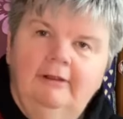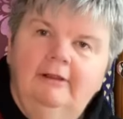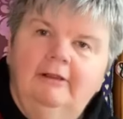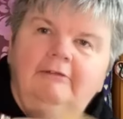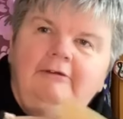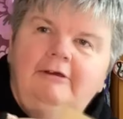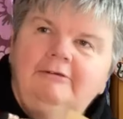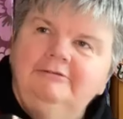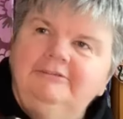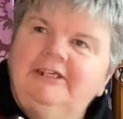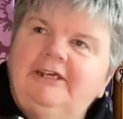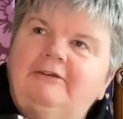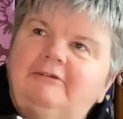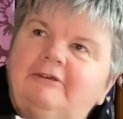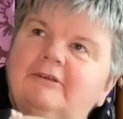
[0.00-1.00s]
They're all
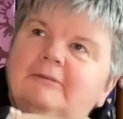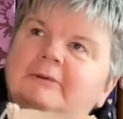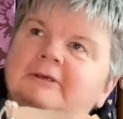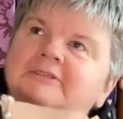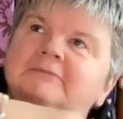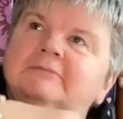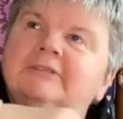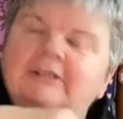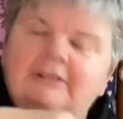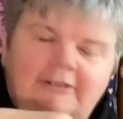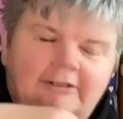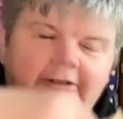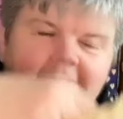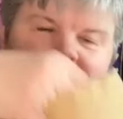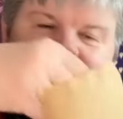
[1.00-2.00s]
down at the bottom
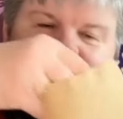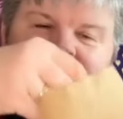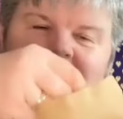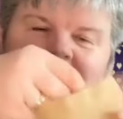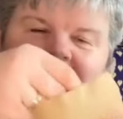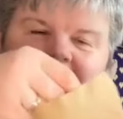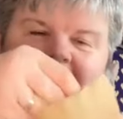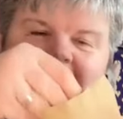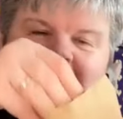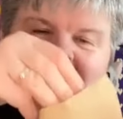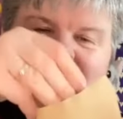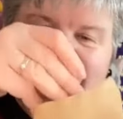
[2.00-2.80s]
corner, so